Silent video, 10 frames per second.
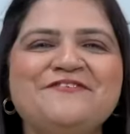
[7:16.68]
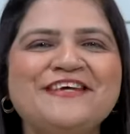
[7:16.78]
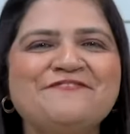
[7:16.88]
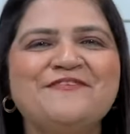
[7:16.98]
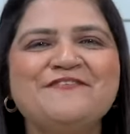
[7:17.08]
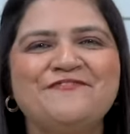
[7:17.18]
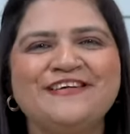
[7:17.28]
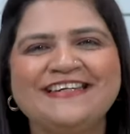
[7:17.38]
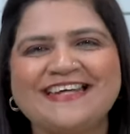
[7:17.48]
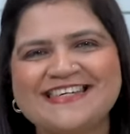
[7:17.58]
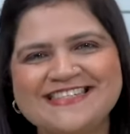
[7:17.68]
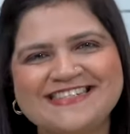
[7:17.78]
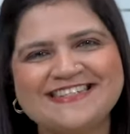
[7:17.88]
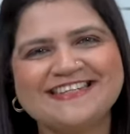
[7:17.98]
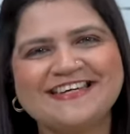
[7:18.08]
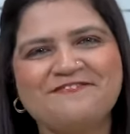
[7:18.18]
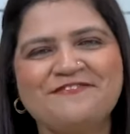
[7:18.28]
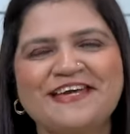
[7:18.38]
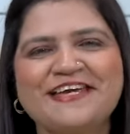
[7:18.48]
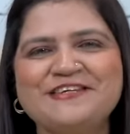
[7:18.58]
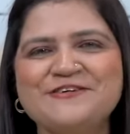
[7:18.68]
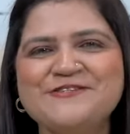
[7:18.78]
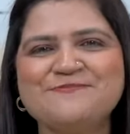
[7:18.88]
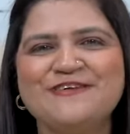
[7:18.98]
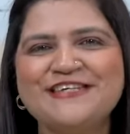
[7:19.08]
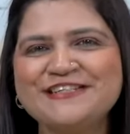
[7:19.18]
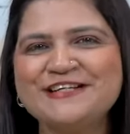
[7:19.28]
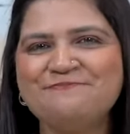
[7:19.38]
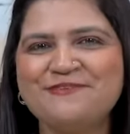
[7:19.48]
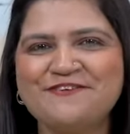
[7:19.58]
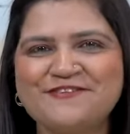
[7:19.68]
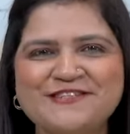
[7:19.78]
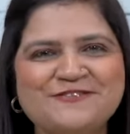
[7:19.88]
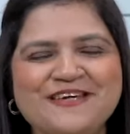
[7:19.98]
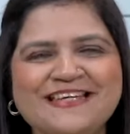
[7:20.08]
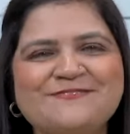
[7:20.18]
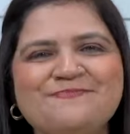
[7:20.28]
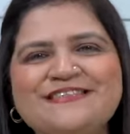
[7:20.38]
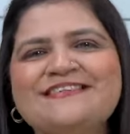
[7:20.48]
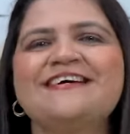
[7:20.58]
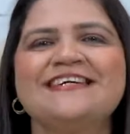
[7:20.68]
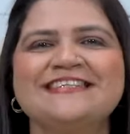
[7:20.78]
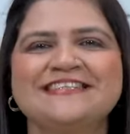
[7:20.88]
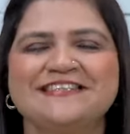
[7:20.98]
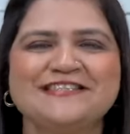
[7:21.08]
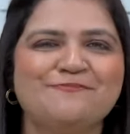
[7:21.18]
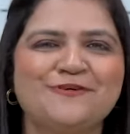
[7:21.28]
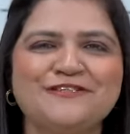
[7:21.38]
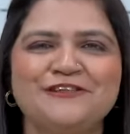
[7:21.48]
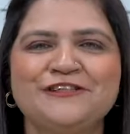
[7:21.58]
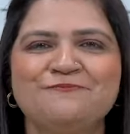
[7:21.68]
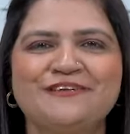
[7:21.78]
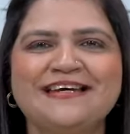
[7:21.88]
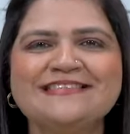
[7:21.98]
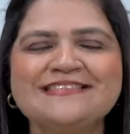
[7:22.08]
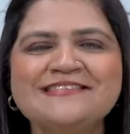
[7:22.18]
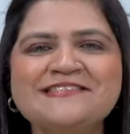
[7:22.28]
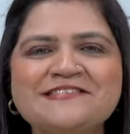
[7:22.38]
would have been fantastic if I can use magical powers to expedite the sponsorship license.